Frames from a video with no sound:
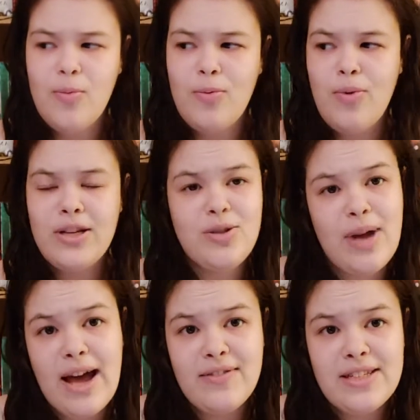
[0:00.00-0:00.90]
what do I
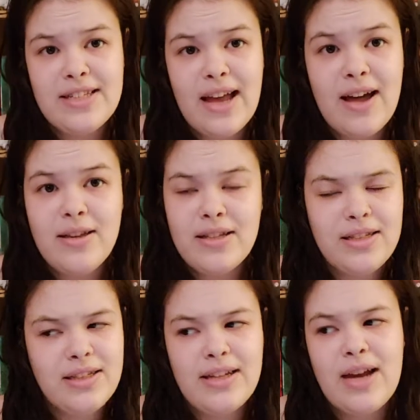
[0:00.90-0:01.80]
have to say? I,
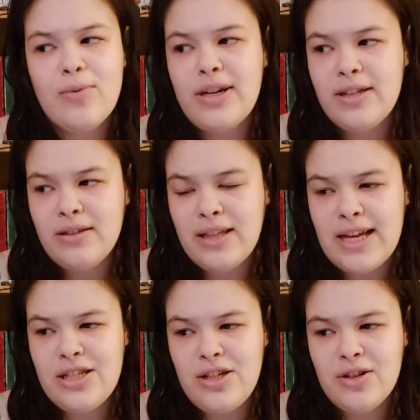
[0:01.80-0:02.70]
I read it
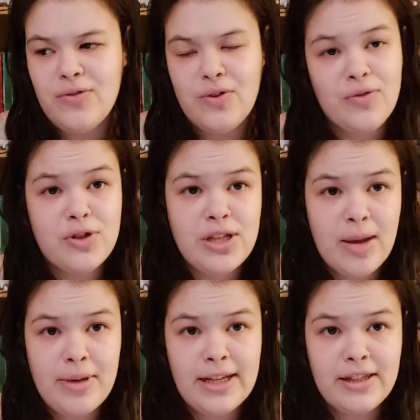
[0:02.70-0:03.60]
last year for the first
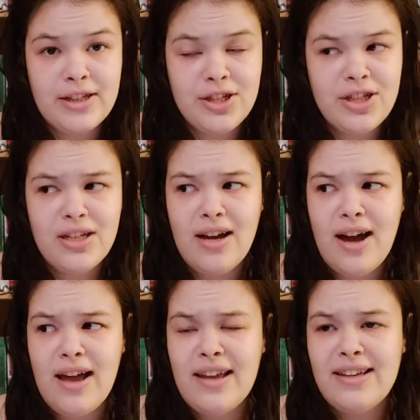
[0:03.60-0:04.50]
time in English.
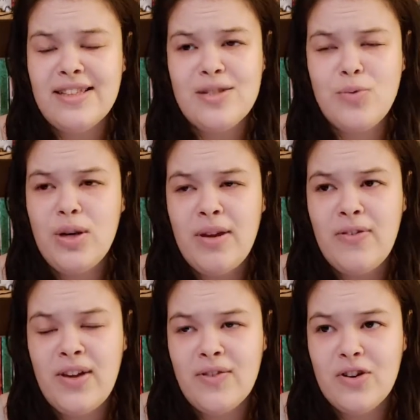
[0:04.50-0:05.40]
I It's one of my
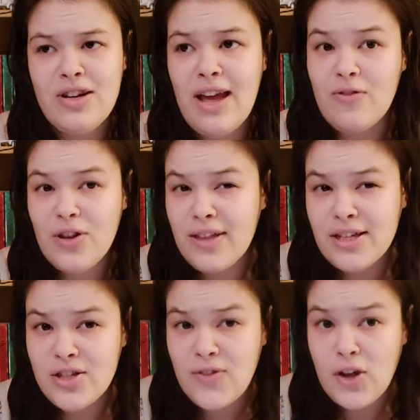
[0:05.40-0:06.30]
favorite
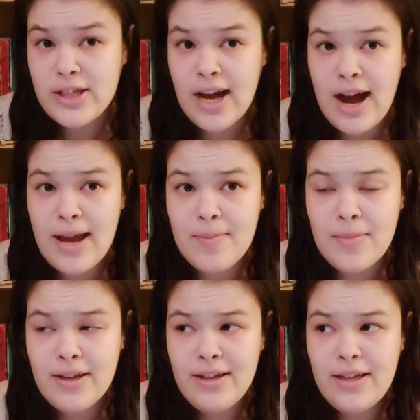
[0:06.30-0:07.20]
everythings of all
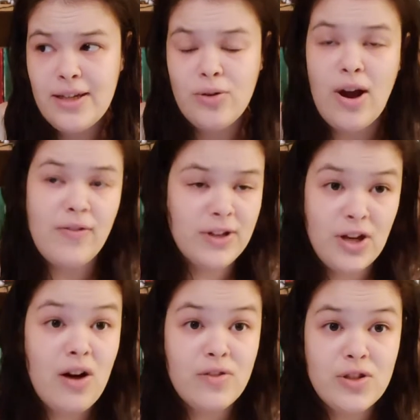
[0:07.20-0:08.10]
time. Graphic
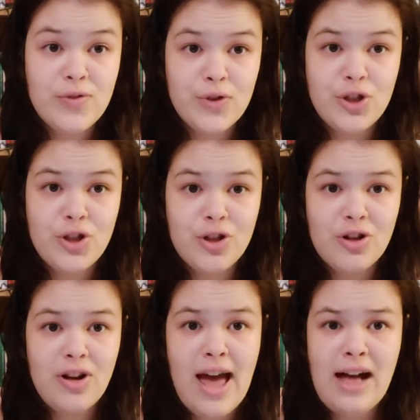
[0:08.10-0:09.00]
novels, for
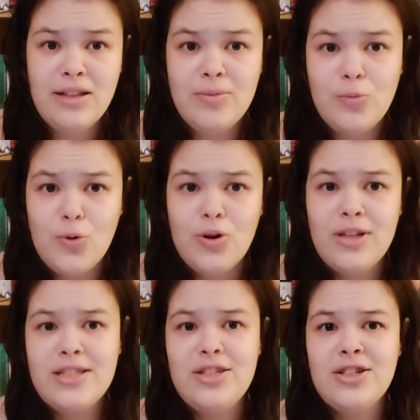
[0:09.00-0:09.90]
sure. Alan Moore
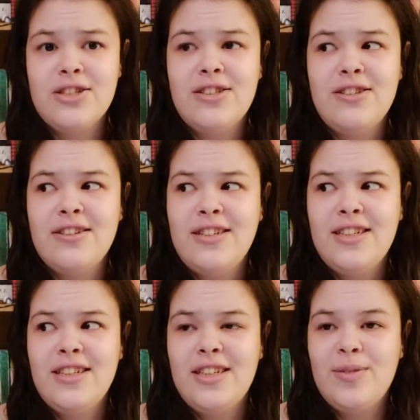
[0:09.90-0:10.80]
is just
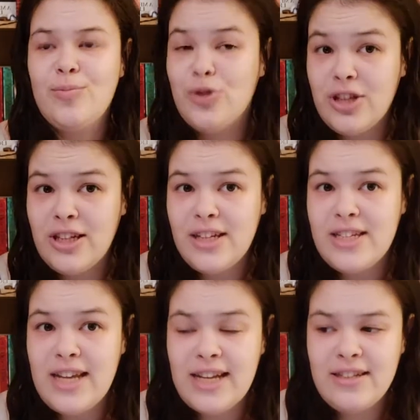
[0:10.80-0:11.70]

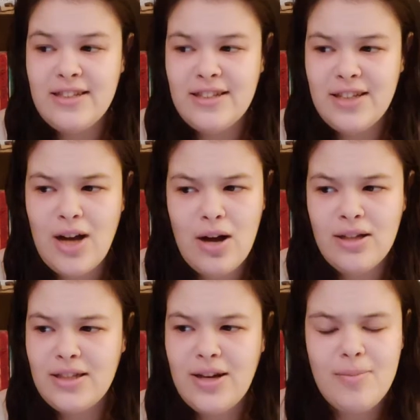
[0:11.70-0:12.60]
brilliant, and co
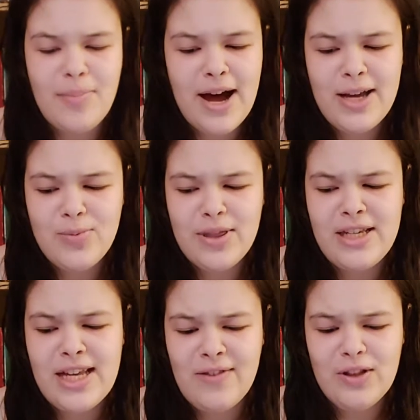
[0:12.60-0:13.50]
combined
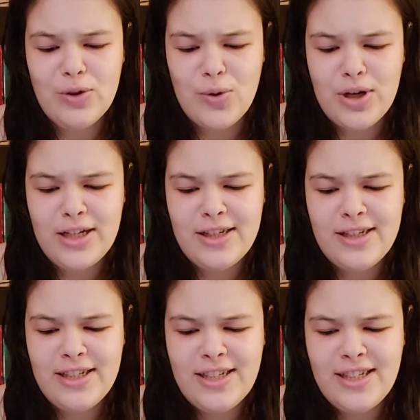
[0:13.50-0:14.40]
with David Lloyd,